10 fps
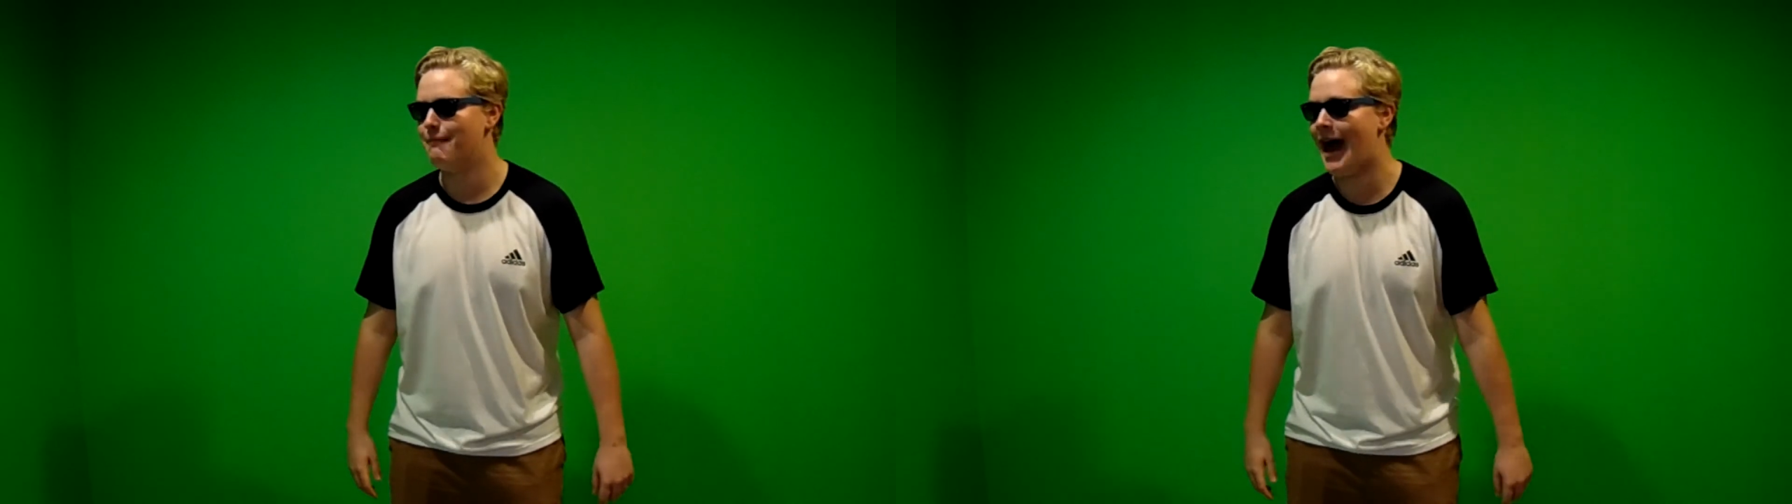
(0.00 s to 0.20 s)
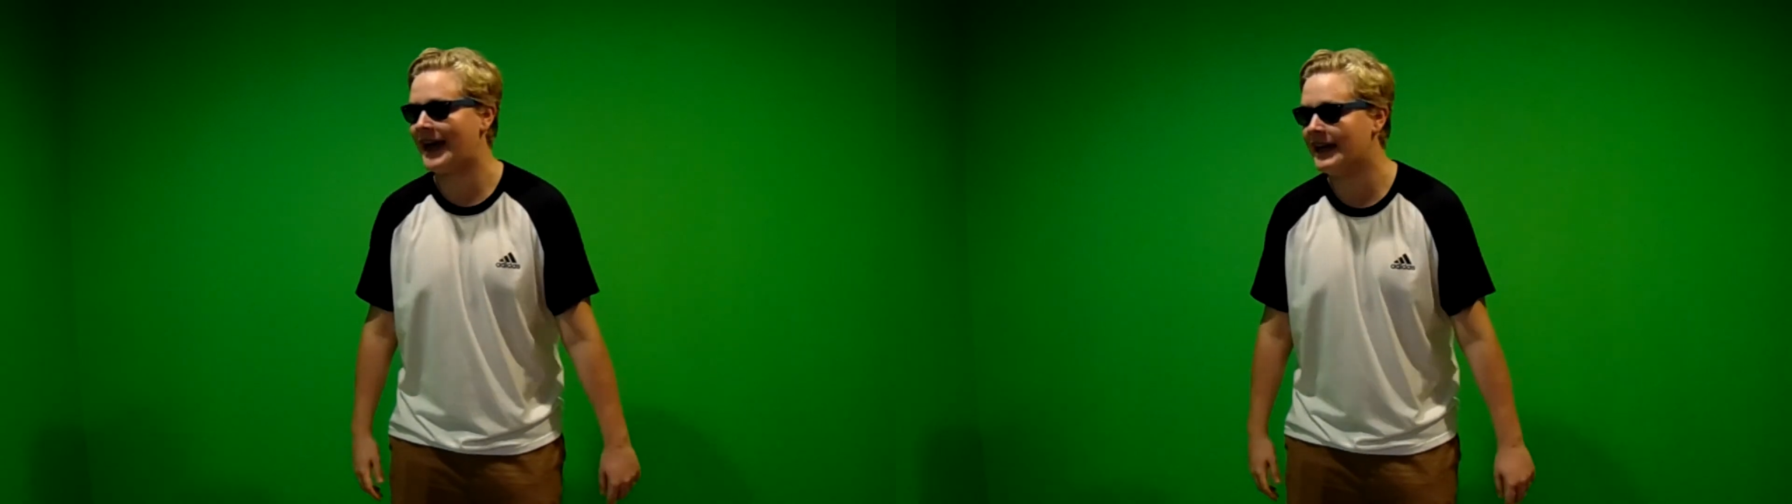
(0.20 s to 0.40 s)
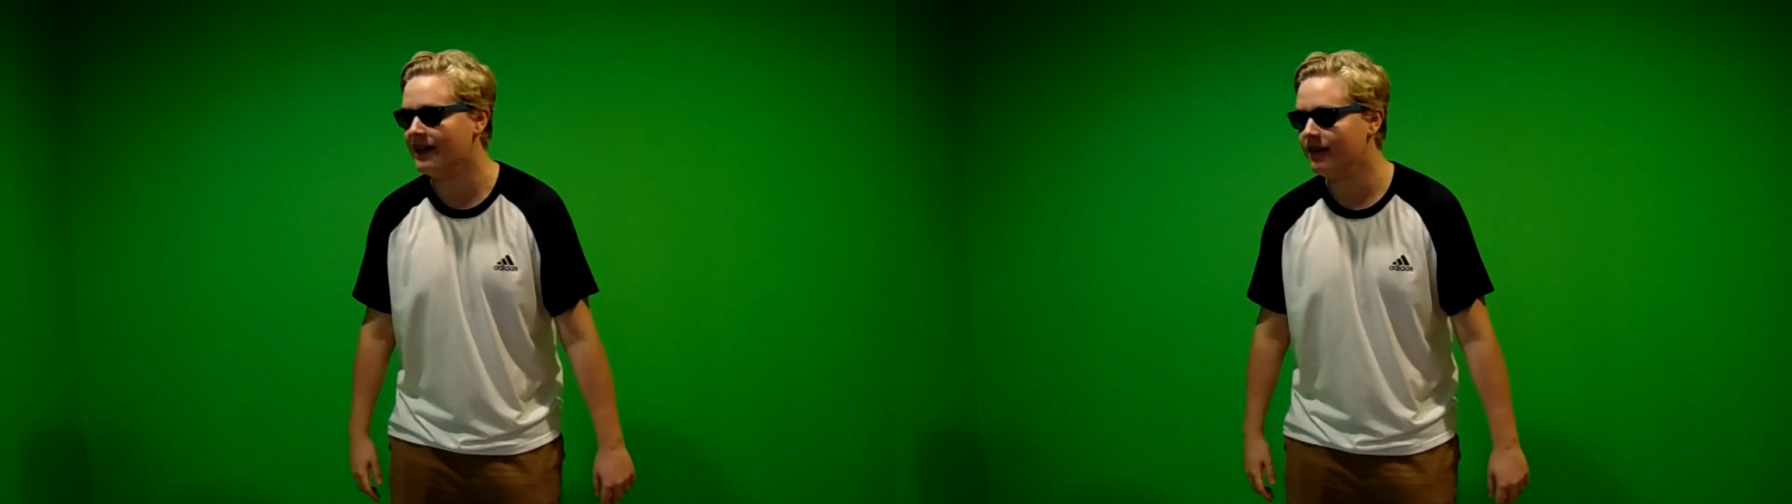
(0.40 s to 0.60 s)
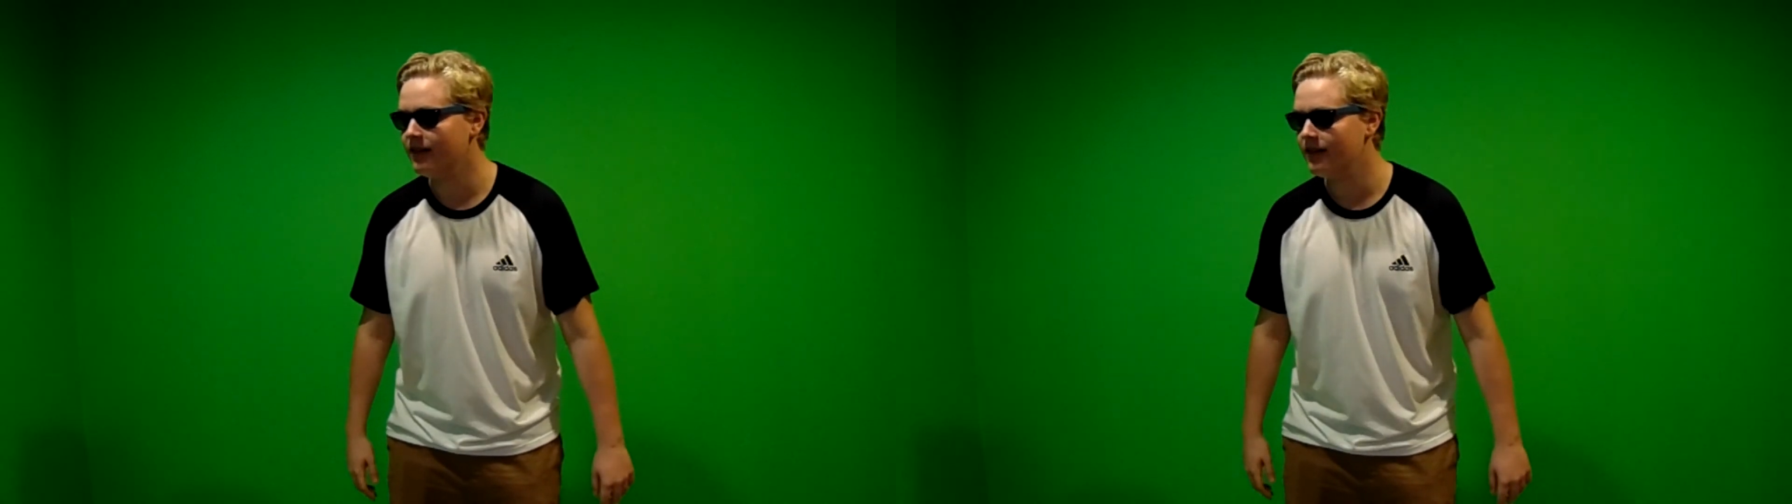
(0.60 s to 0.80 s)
maggot.